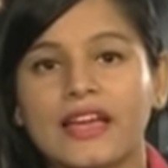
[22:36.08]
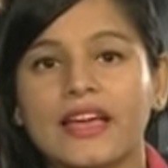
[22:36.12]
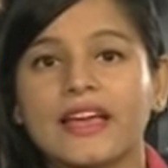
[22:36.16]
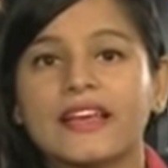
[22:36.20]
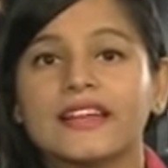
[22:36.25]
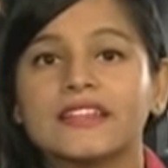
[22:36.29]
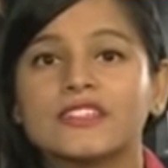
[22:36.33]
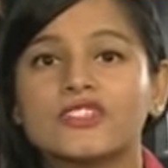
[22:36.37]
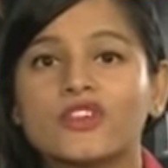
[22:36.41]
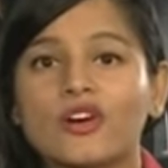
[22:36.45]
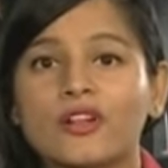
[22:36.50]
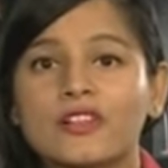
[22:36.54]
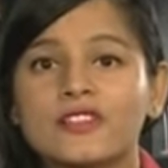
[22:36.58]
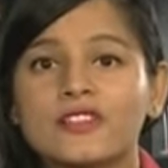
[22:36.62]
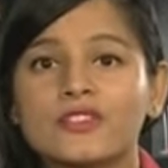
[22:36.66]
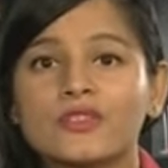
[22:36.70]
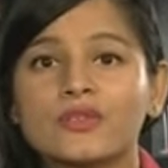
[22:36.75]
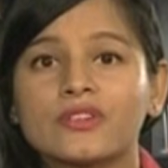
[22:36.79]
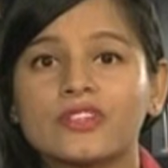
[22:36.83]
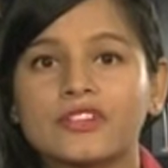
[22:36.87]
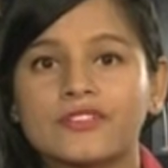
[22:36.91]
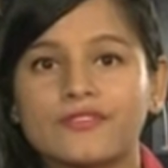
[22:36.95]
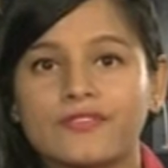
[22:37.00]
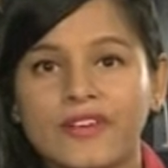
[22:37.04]
It also
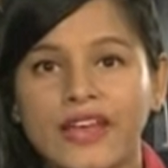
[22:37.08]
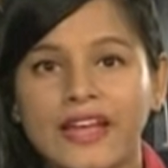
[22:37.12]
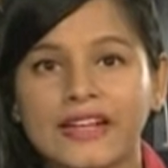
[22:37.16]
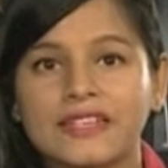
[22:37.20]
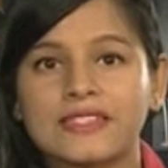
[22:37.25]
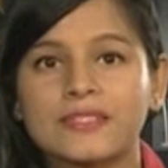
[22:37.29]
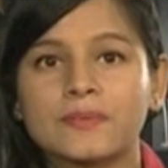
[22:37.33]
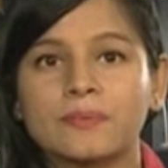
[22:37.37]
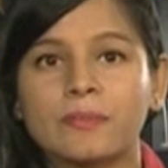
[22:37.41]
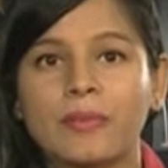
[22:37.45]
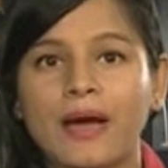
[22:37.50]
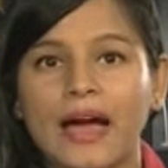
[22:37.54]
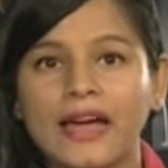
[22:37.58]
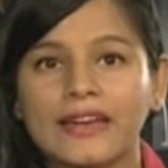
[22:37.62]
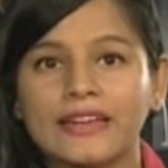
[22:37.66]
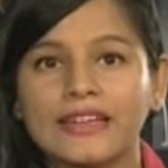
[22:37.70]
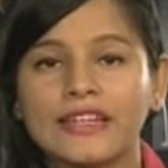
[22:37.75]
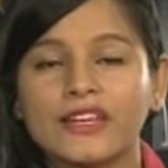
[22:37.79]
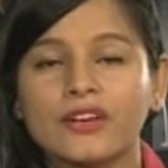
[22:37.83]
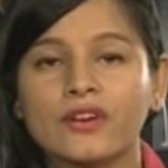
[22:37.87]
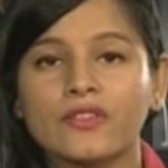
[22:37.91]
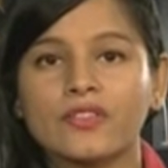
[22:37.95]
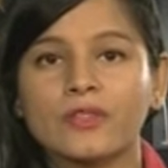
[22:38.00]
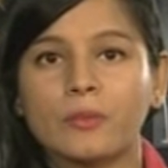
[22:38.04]
reflects
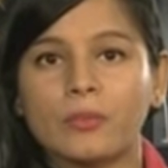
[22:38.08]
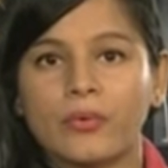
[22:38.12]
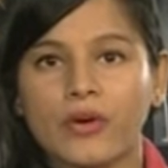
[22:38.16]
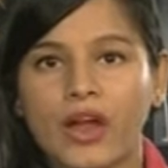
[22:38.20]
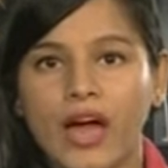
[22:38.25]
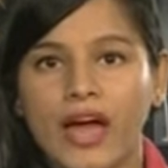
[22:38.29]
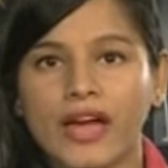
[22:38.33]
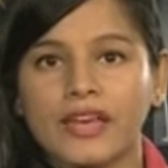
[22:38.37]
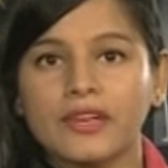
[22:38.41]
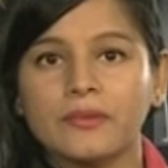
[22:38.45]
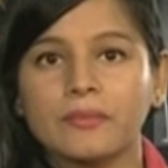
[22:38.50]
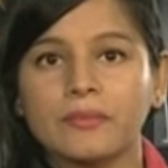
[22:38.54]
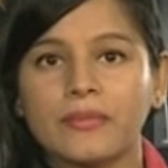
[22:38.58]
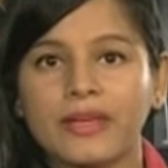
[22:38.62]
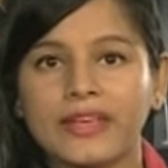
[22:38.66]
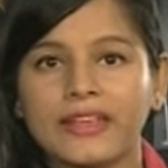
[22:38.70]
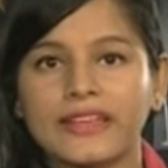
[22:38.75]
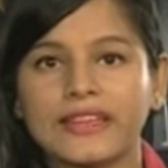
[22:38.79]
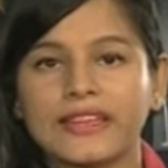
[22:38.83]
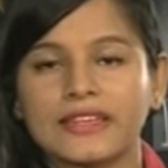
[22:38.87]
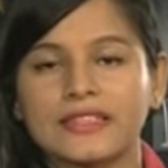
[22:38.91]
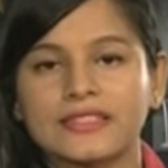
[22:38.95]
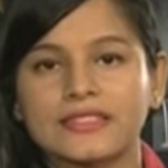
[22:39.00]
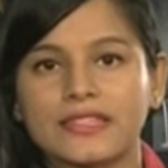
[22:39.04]
badly on the brand
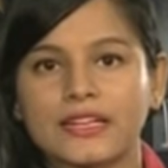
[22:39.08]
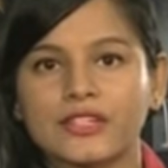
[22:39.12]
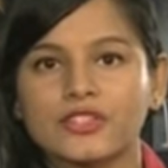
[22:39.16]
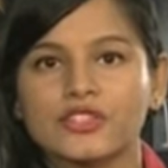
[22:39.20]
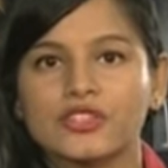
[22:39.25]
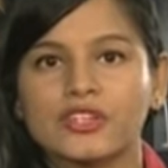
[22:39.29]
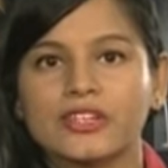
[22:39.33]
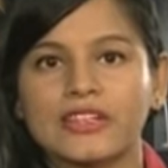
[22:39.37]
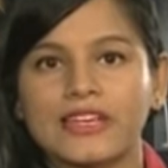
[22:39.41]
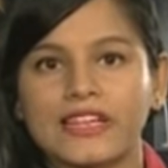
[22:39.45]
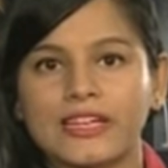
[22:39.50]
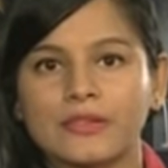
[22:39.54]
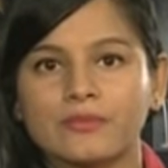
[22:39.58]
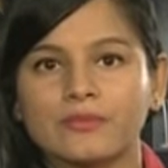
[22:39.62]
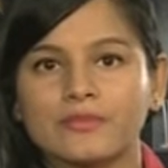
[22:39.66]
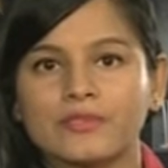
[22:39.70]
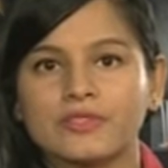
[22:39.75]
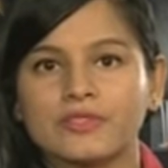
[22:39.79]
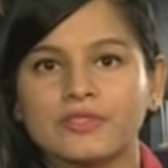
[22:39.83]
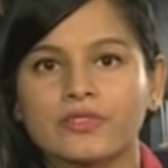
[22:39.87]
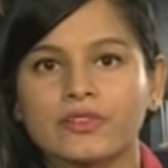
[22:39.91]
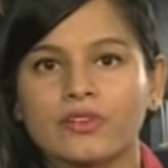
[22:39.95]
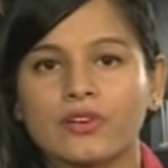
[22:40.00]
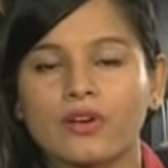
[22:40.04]
making such
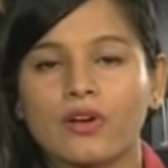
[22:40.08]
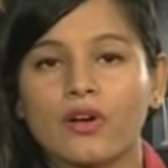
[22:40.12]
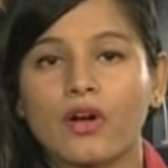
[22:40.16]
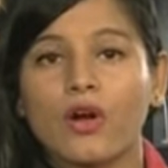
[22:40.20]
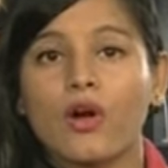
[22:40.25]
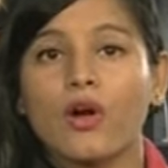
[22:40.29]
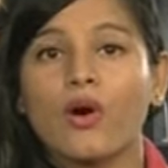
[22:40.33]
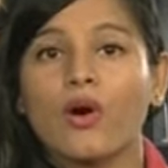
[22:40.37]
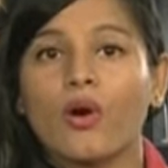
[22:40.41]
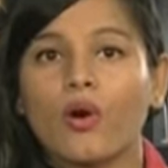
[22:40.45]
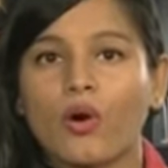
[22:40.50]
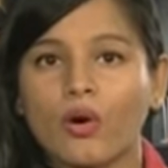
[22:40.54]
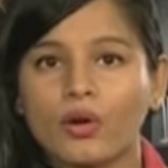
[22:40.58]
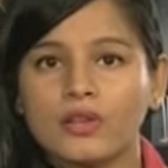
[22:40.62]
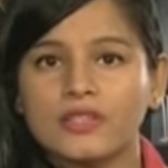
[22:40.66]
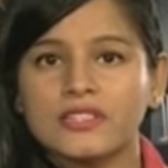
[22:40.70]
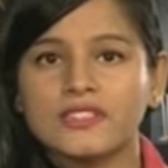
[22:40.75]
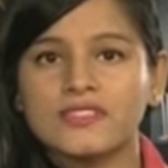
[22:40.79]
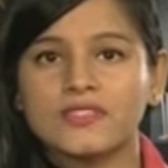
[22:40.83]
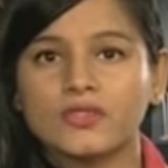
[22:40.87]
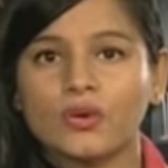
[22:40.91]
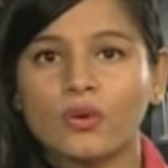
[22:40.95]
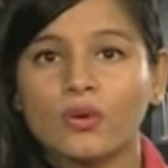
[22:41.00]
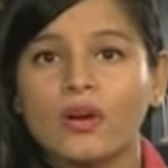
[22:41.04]
claims.
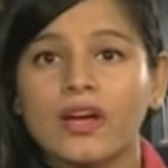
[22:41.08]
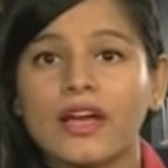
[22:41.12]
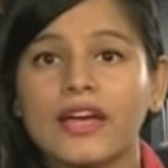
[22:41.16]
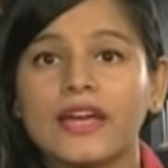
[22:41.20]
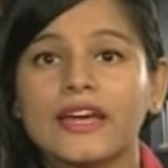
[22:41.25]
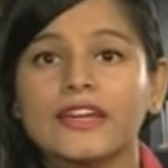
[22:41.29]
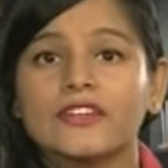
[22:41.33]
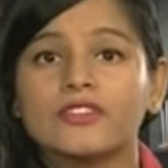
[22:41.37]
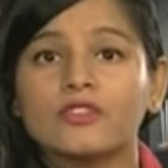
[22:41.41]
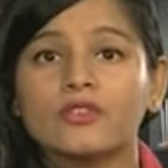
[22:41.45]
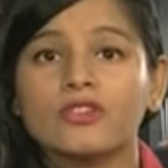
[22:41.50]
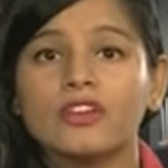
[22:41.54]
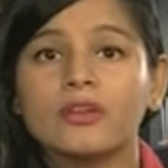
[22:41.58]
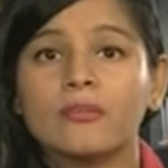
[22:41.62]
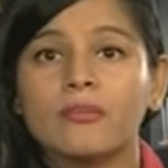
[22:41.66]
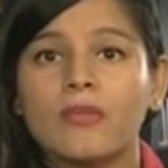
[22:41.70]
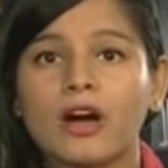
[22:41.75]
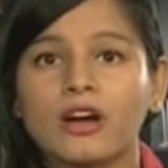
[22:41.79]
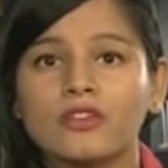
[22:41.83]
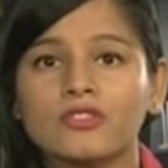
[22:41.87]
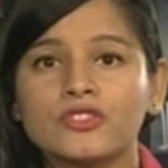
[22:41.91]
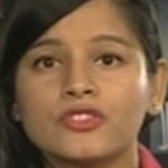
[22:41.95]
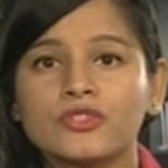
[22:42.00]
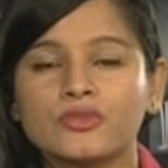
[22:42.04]
Also, it could
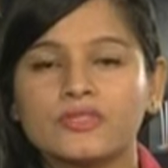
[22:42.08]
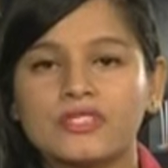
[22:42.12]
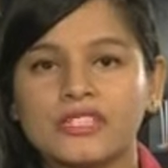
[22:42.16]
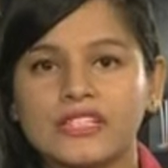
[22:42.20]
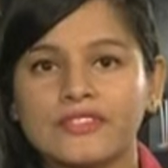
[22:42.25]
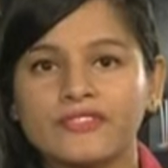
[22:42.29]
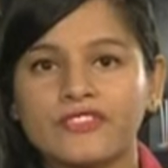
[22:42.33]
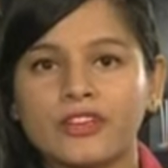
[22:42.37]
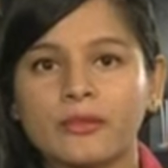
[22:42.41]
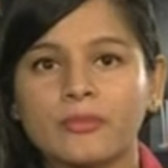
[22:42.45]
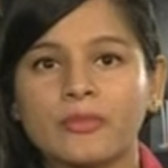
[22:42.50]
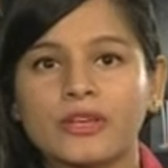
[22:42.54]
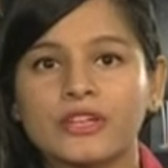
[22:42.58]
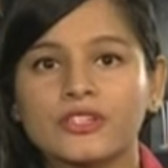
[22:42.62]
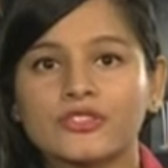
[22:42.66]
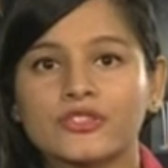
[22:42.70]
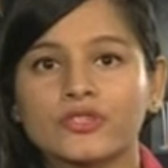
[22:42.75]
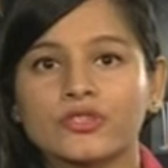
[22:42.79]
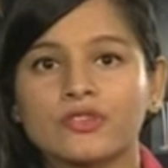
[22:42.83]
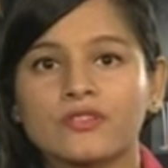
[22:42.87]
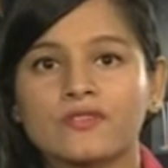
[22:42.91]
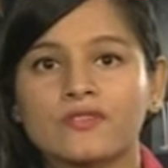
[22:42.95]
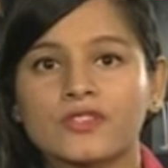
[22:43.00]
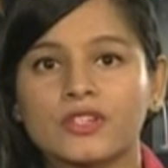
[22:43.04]
amount to
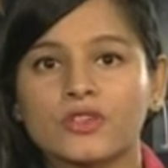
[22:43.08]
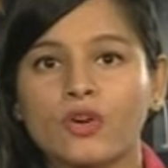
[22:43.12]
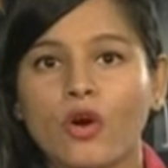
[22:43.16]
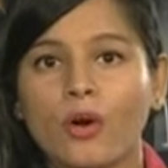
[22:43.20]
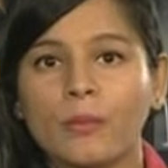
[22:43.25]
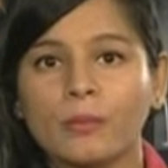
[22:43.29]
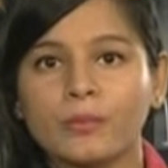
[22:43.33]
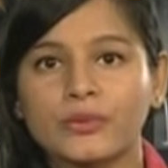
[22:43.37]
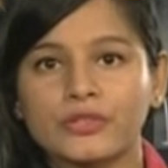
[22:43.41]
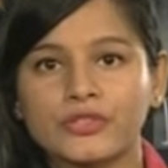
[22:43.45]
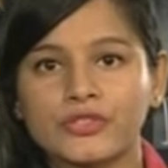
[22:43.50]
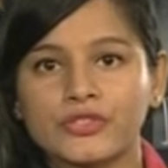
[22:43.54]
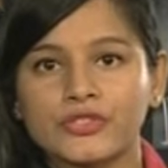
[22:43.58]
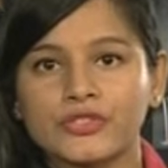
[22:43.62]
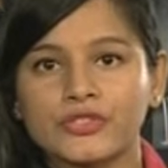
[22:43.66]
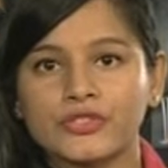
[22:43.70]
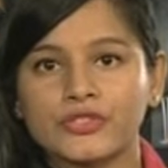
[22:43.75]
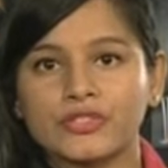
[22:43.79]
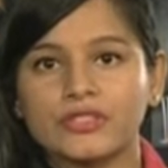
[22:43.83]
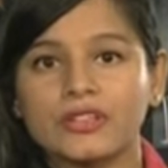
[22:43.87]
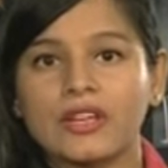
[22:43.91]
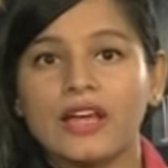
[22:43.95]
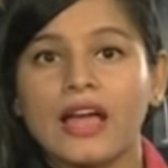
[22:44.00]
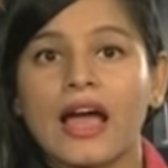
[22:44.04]
defamation of the
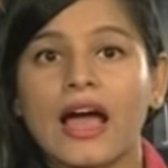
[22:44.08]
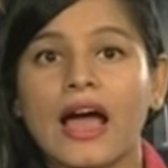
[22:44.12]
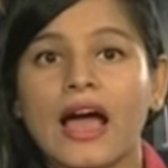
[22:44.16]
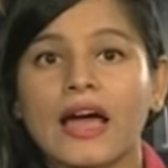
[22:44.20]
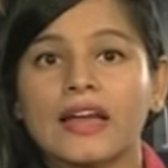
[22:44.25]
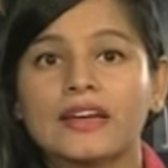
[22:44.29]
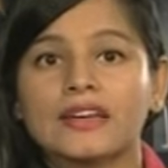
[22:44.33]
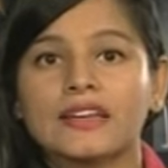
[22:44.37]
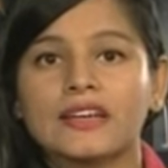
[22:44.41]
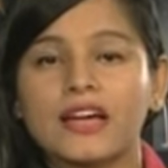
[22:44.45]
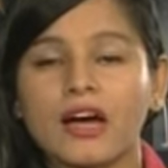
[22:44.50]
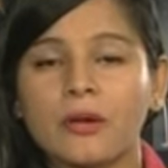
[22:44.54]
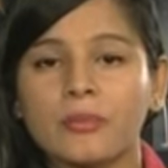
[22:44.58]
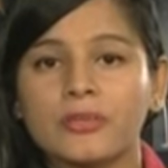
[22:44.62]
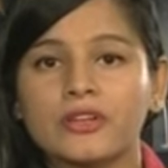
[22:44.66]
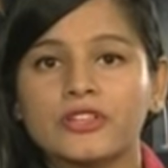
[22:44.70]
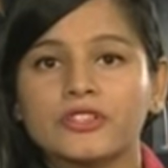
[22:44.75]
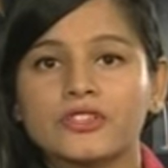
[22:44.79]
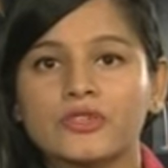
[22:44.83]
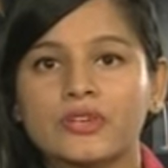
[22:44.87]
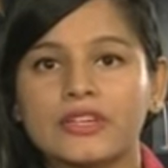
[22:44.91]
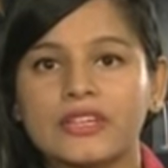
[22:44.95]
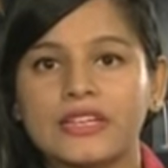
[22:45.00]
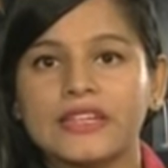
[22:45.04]
competition and come
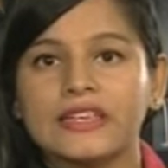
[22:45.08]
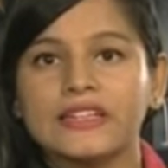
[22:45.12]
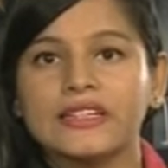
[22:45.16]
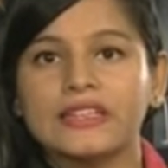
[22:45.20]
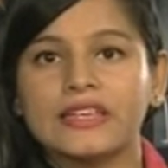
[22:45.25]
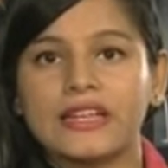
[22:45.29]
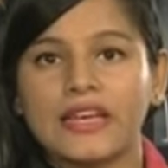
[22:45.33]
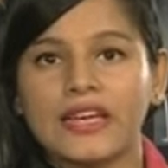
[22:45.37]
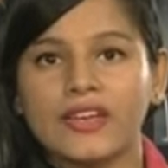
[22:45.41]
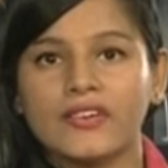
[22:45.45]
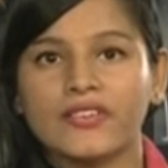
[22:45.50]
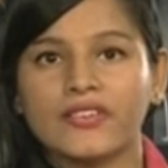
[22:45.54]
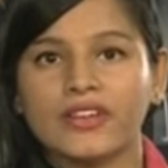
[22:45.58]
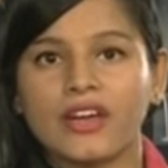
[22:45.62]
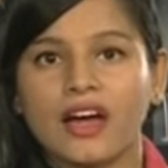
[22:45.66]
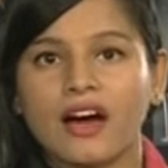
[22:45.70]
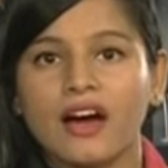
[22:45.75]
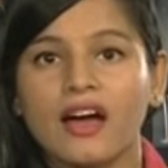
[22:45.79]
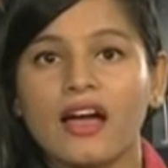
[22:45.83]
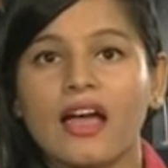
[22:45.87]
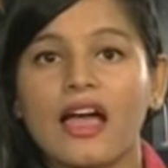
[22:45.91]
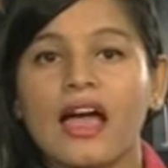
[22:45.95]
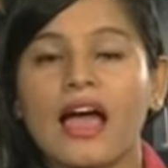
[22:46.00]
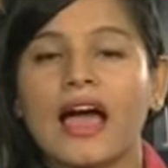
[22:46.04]
into legal
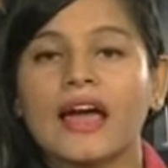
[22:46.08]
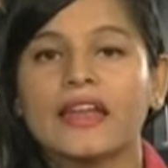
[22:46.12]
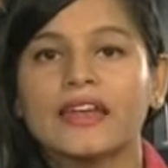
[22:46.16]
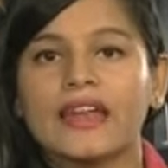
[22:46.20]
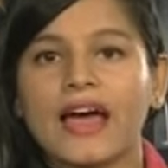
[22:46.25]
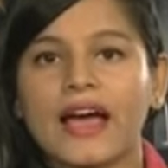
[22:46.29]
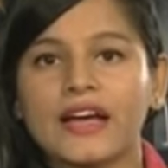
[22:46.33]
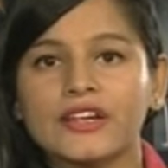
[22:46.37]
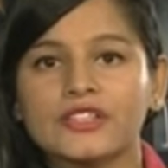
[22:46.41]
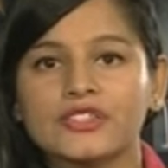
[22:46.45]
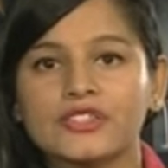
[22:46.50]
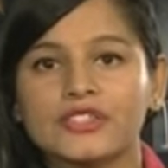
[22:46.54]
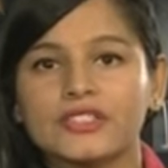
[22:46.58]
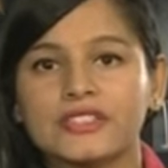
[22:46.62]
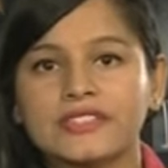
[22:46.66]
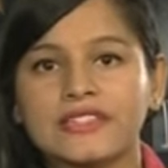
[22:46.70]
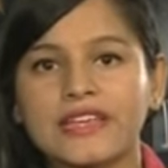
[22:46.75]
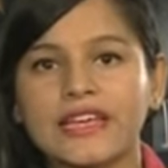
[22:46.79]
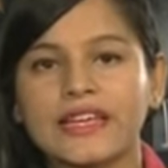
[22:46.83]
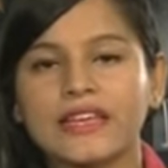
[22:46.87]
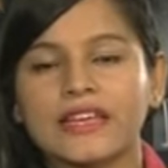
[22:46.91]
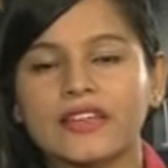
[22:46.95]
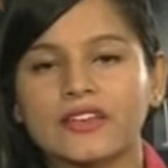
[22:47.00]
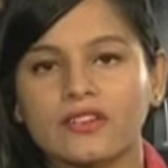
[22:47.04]
area and action
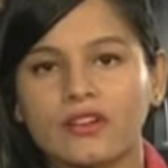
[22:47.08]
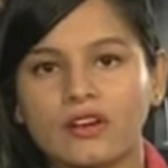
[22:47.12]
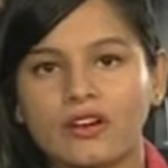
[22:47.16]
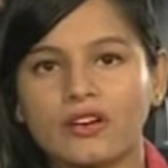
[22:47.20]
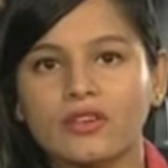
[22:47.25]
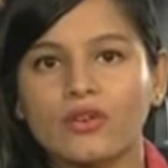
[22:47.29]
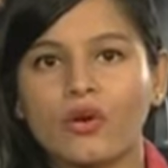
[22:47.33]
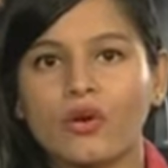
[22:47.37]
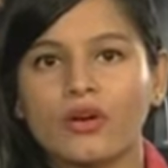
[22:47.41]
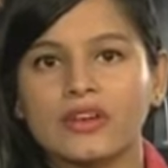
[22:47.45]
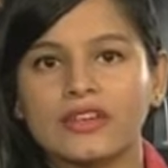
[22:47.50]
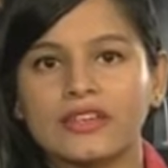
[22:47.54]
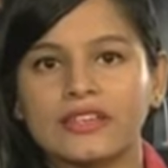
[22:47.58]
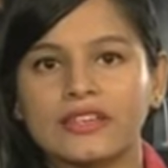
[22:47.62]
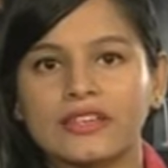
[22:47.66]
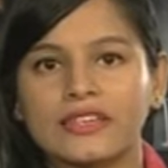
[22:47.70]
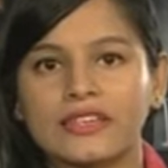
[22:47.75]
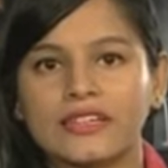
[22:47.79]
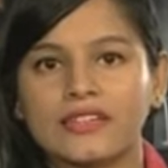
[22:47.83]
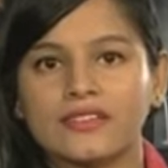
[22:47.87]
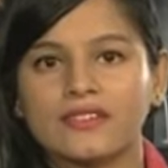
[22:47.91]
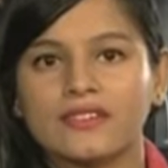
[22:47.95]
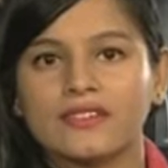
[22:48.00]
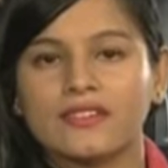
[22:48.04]
taken accordingly.